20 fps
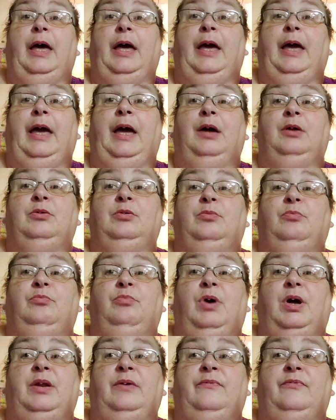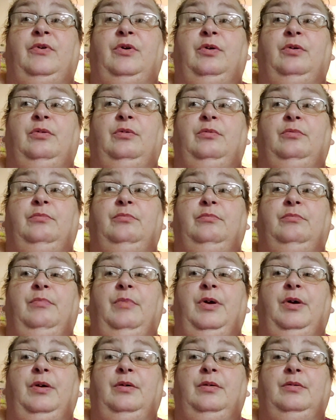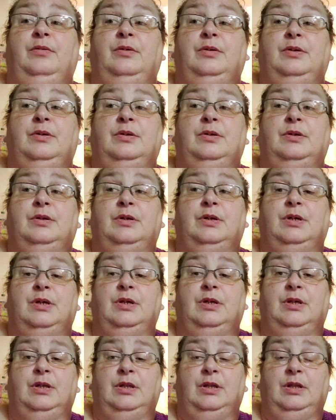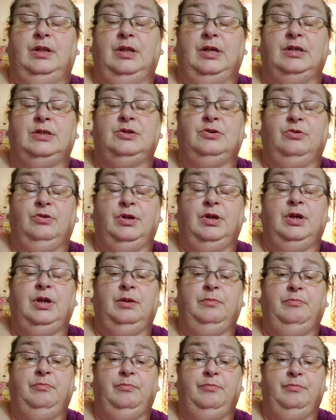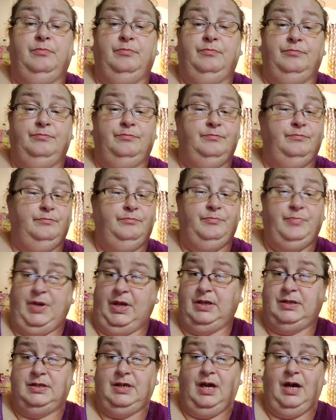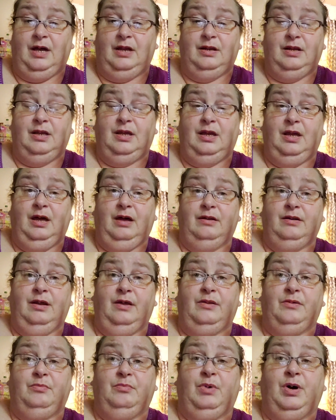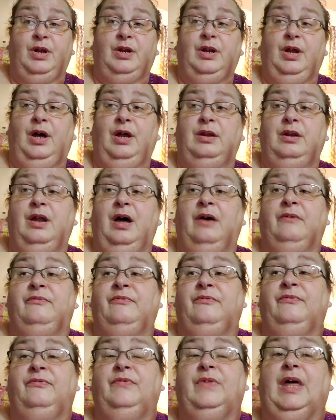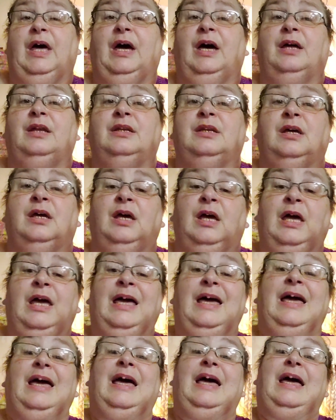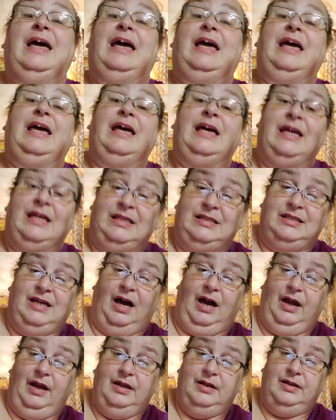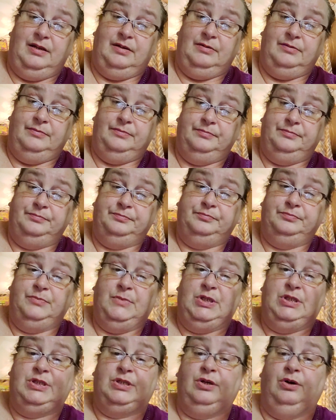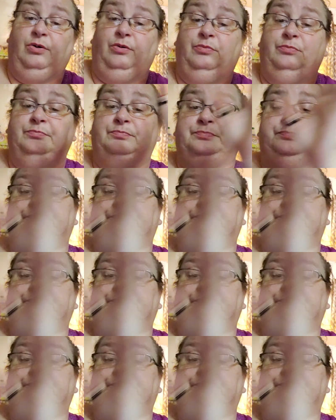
and one of them literally picked on another one enough that it died. So,